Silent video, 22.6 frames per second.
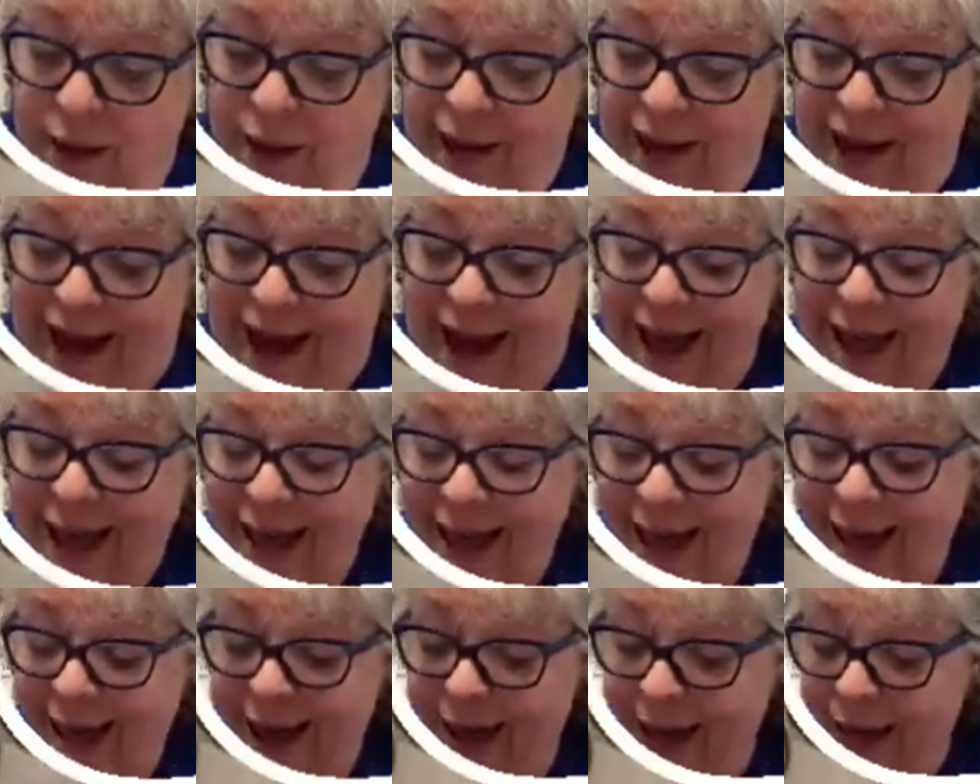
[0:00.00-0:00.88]
I
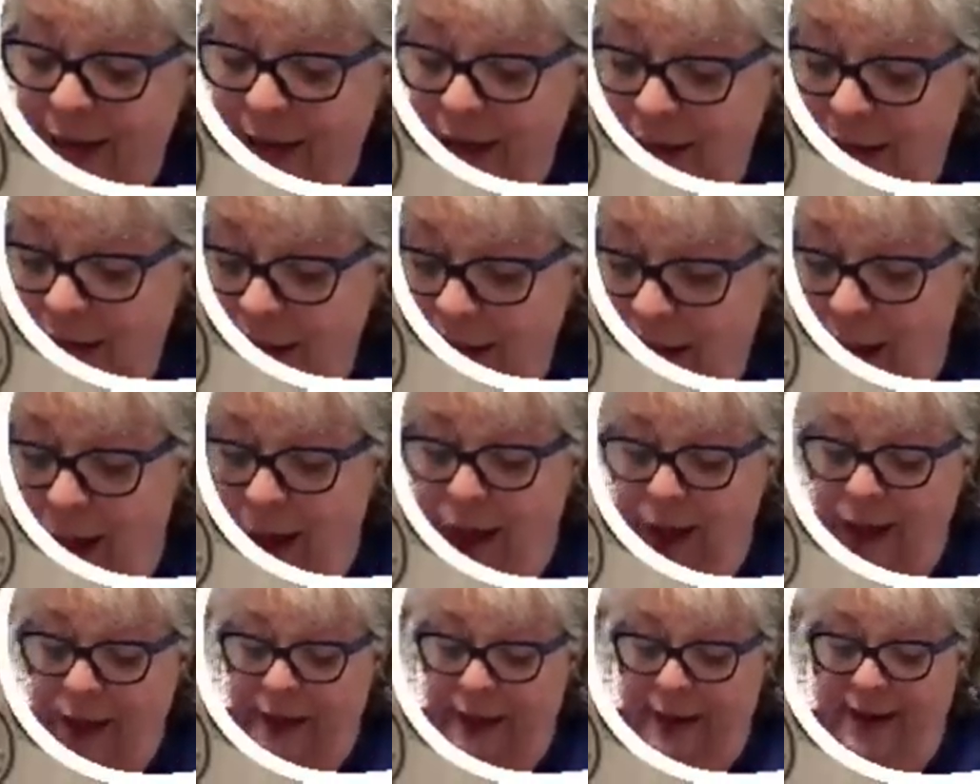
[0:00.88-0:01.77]
had
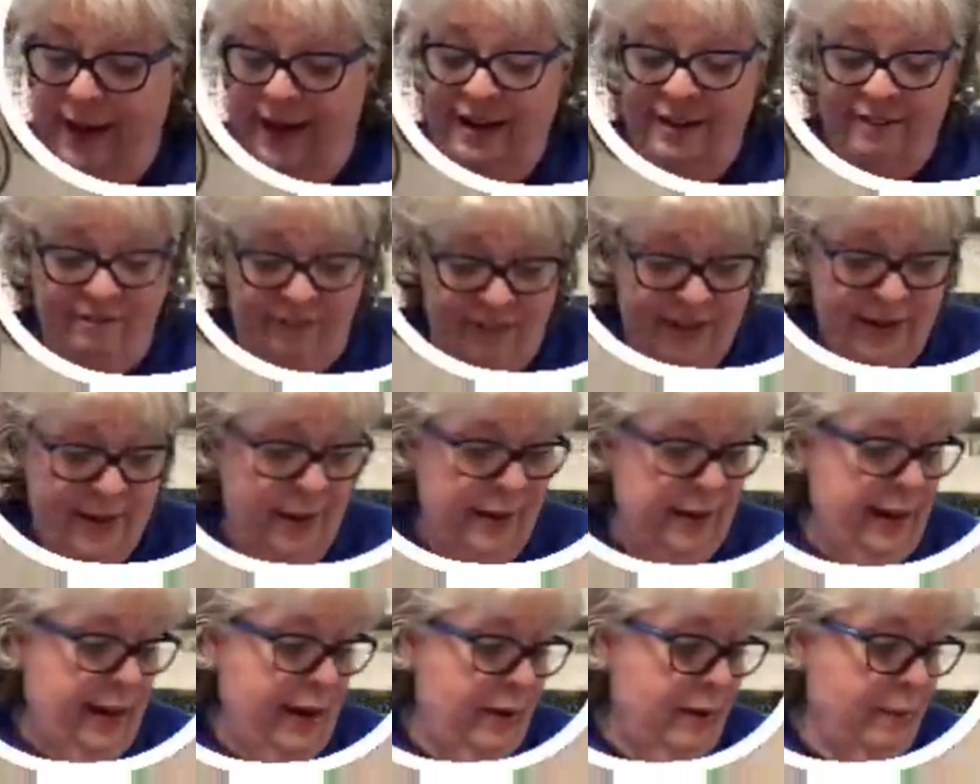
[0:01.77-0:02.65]
an event
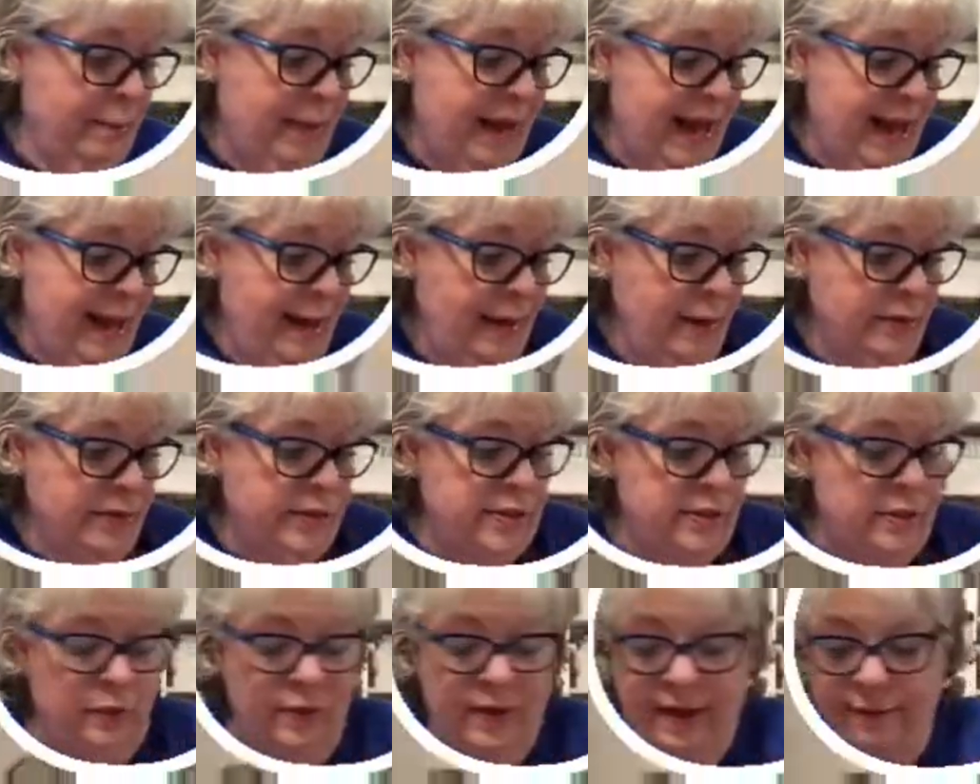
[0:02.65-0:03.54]
here at my house
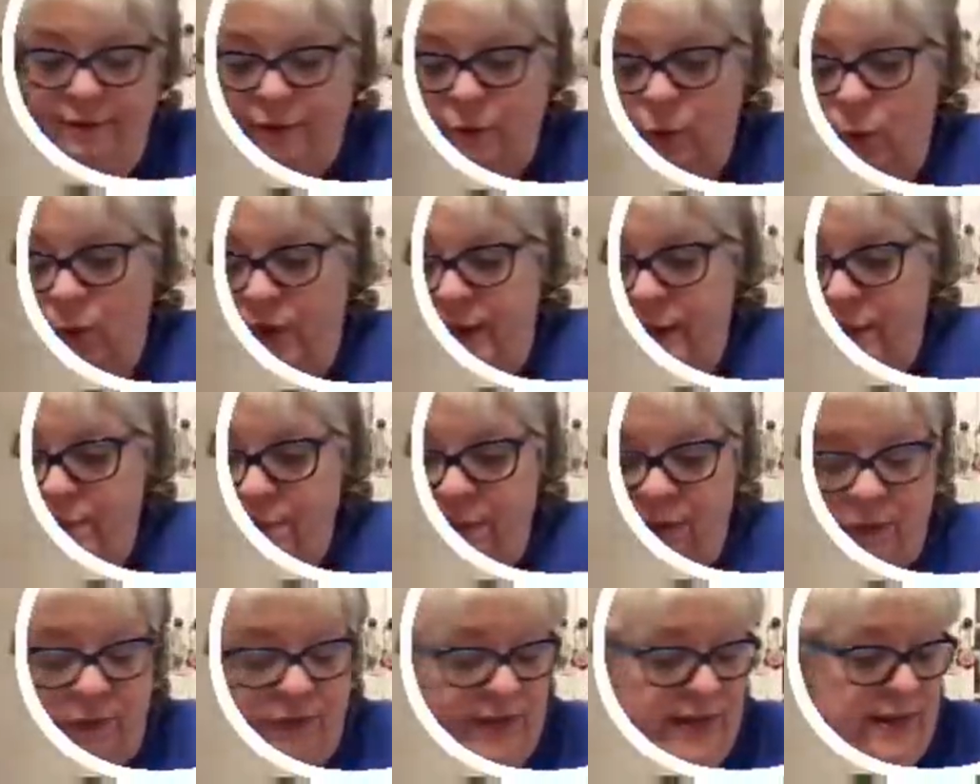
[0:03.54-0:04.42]
soon after we had
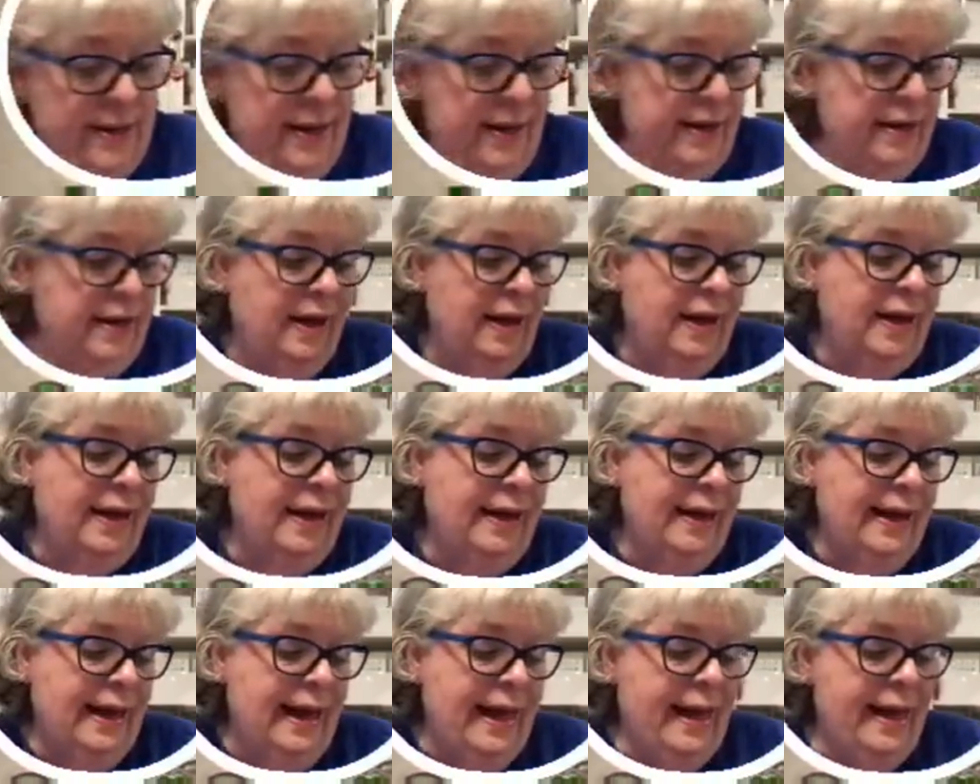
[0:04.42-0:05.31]
moved in,
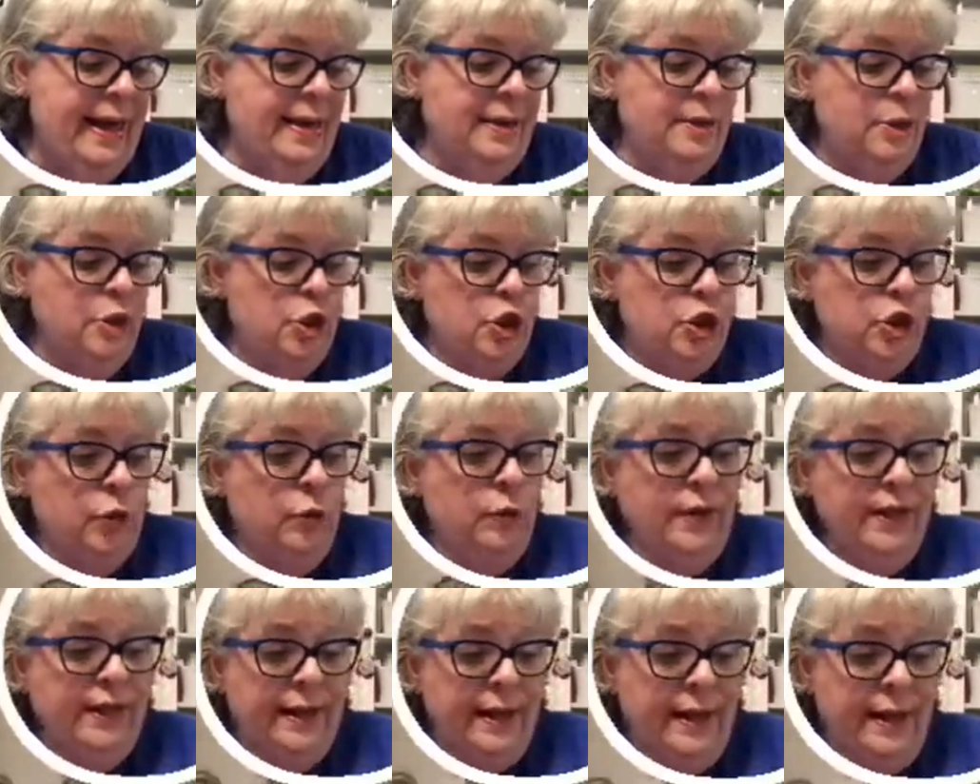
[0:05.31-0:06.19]
and
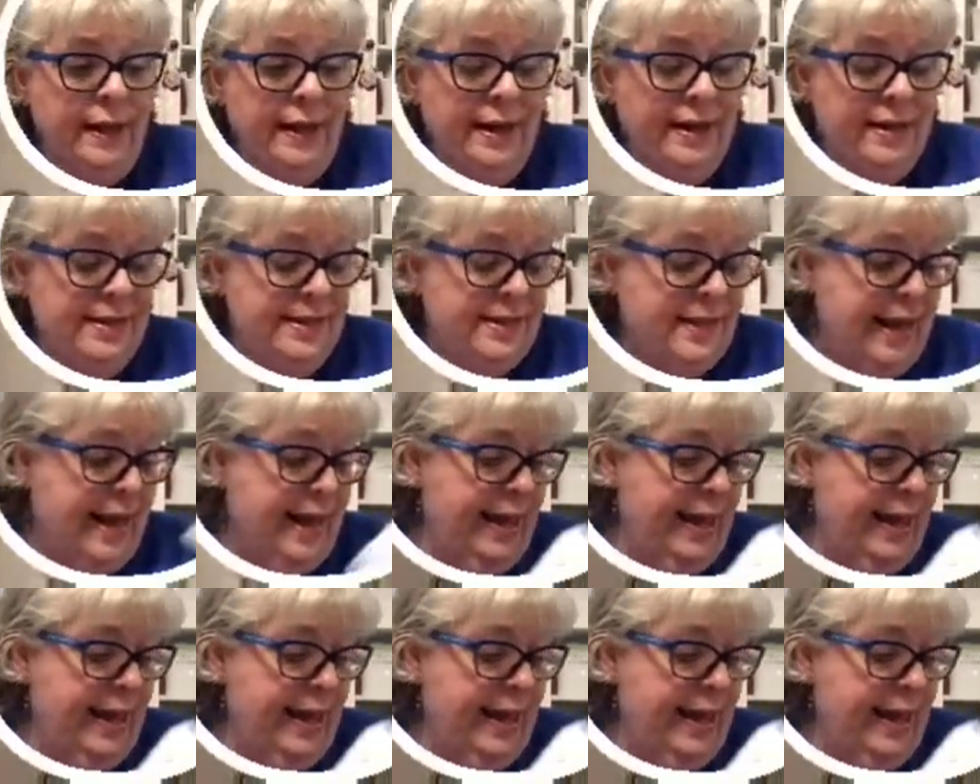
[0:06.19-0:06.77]
Julie is